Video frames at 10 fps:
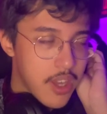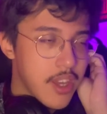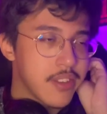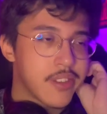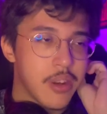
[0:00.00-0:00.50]

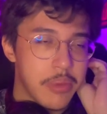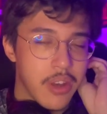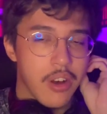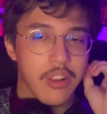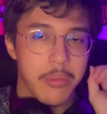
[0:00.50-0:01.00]
It's gonna be
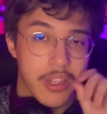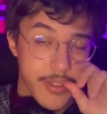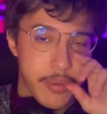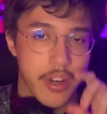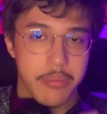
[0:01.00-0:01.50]
all about
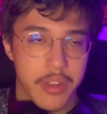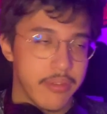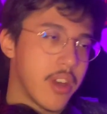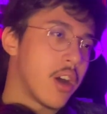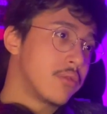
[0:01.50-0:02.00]
Spider-Man,
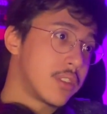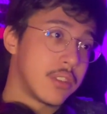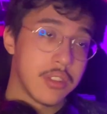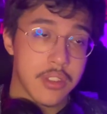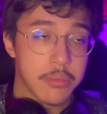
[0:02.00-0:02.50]
obviously
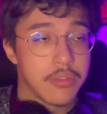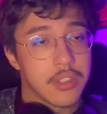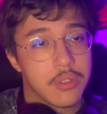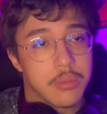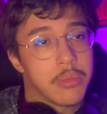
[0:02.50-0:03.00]
this movie
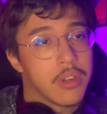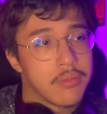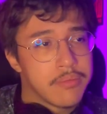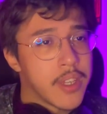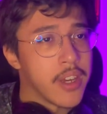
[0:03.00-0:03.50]
too, but
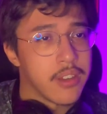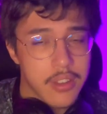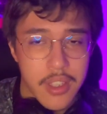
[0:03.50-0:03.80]
hey,